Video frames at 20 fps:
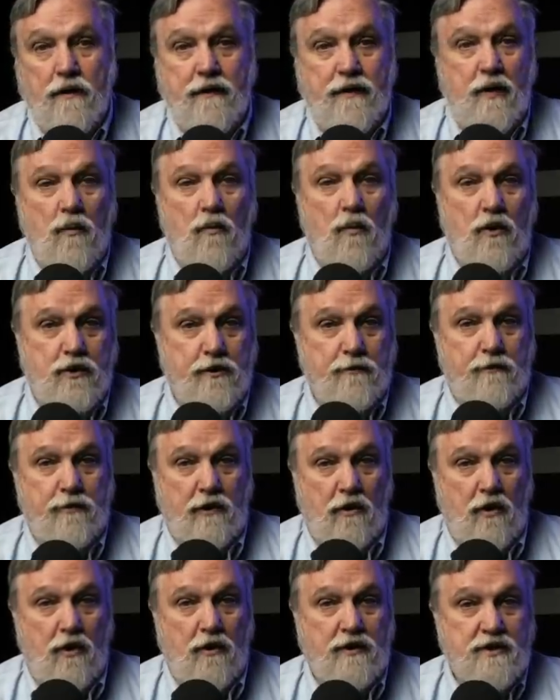They want to
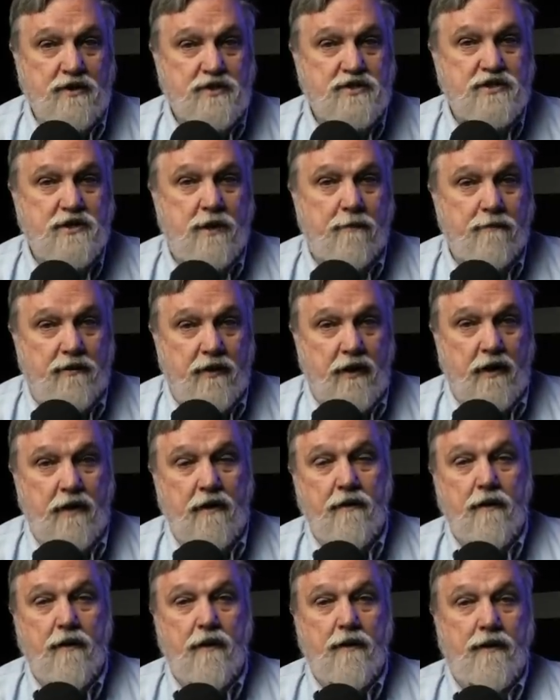belong to
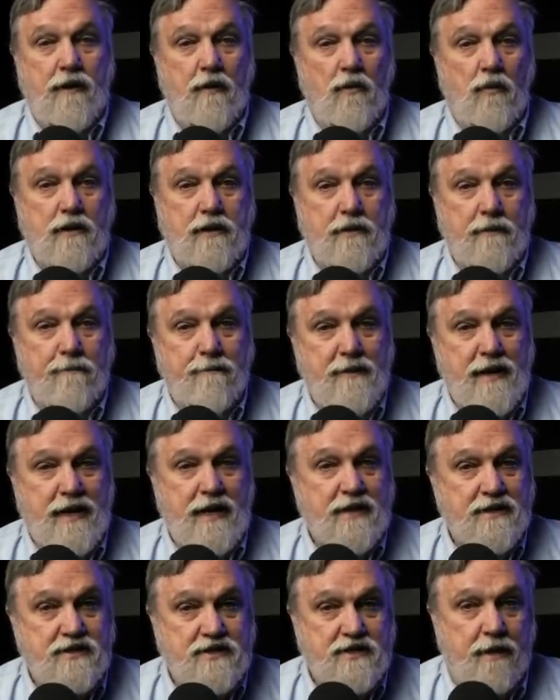something, they want to
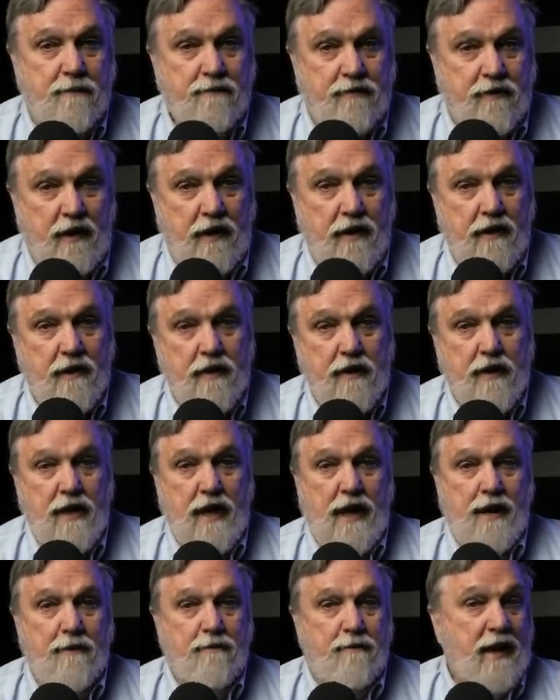mean something,
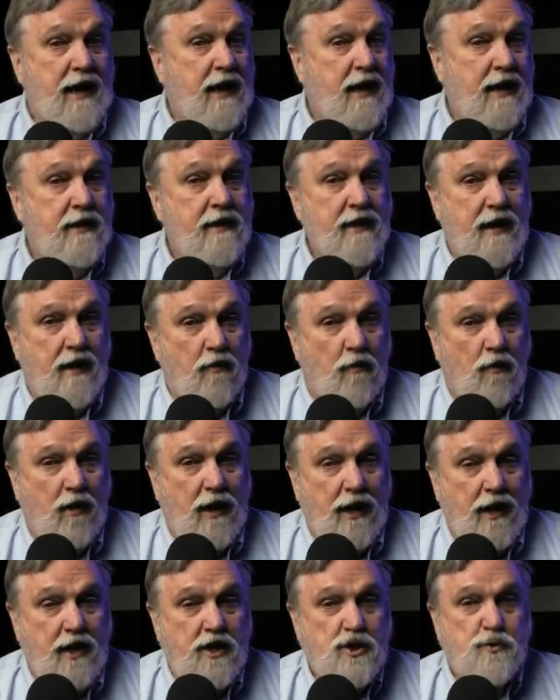and pain and
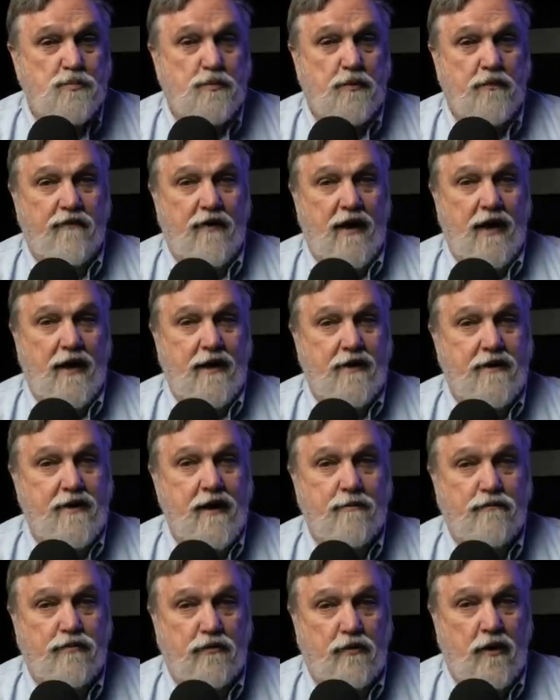rage provide a
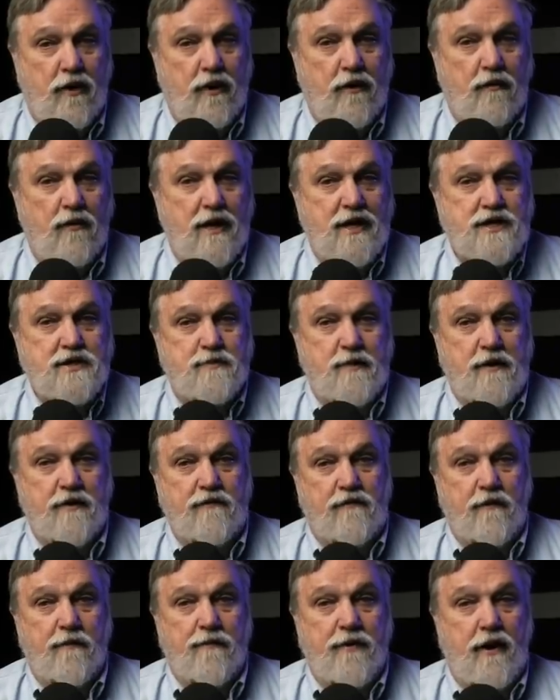temporary respite
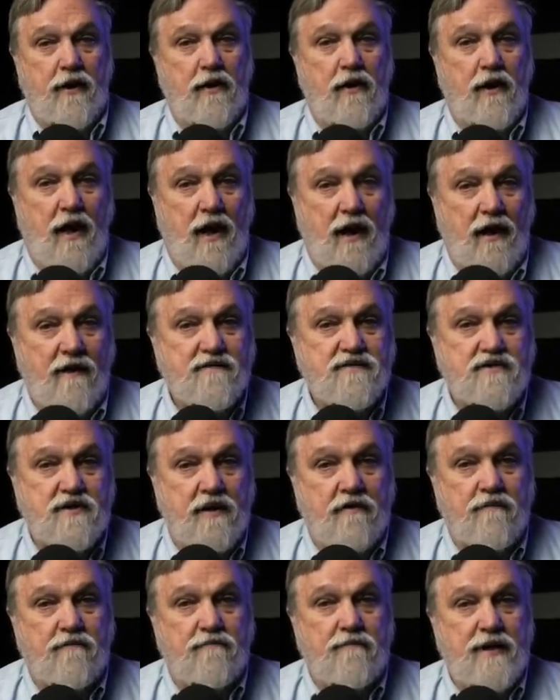from their lives
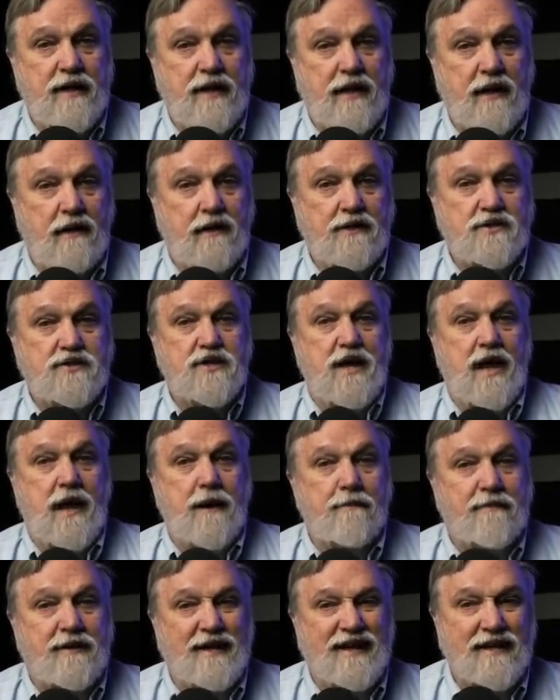of meaningless
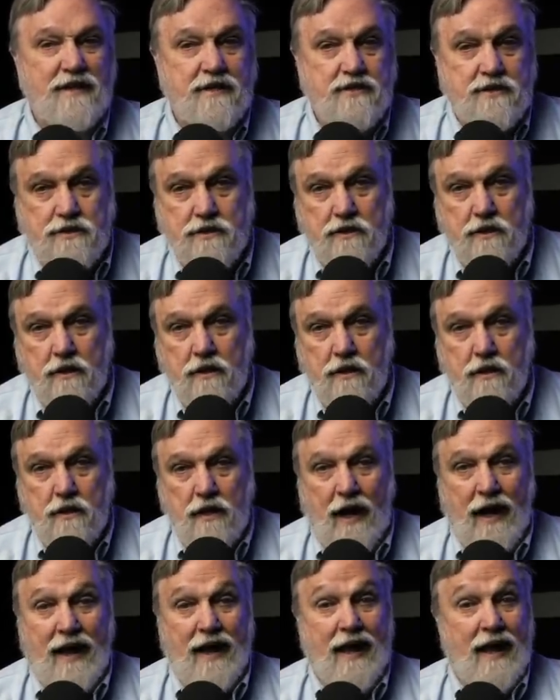emptiness.
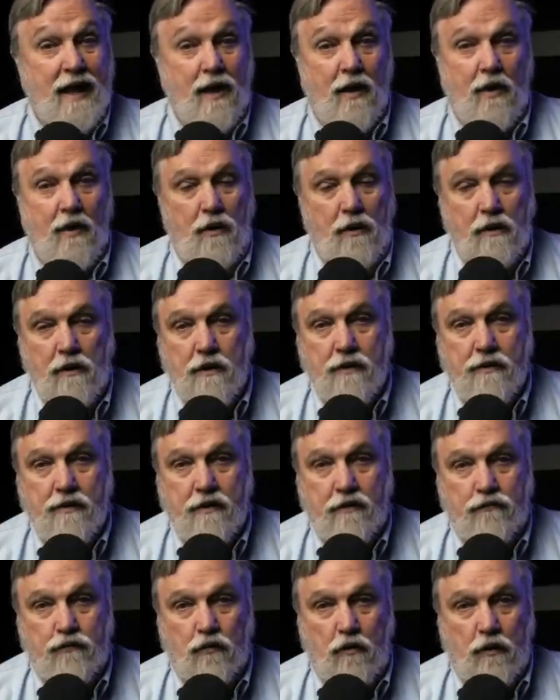I howl,
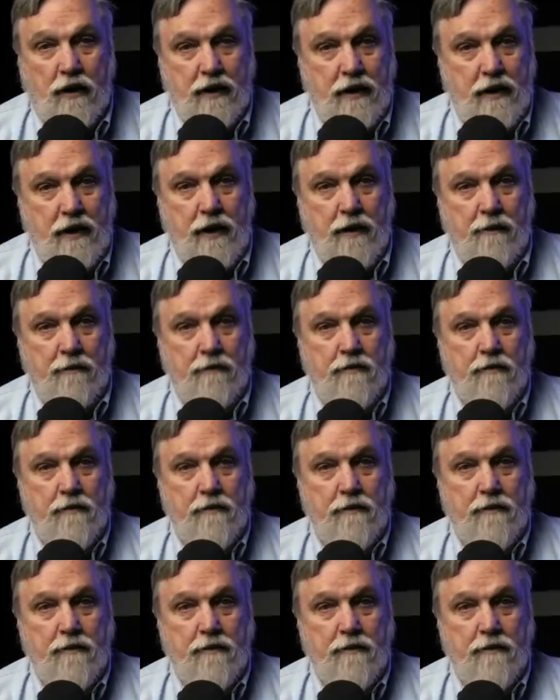therefore I am.